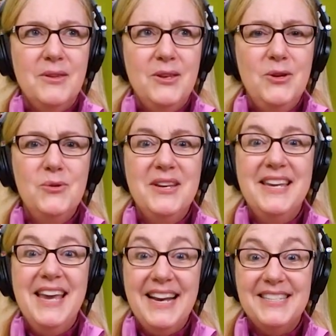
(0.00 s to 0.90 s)
you
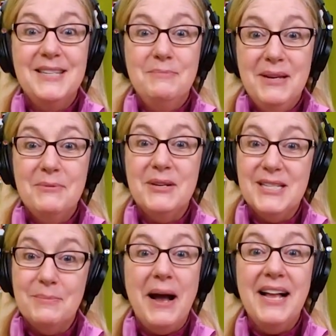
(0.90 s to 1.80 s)
get to be
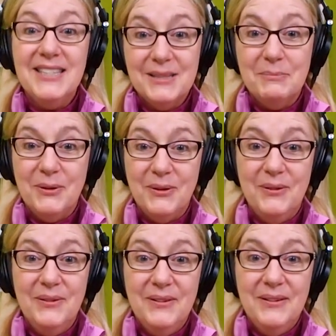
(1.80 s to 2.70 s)
responsible,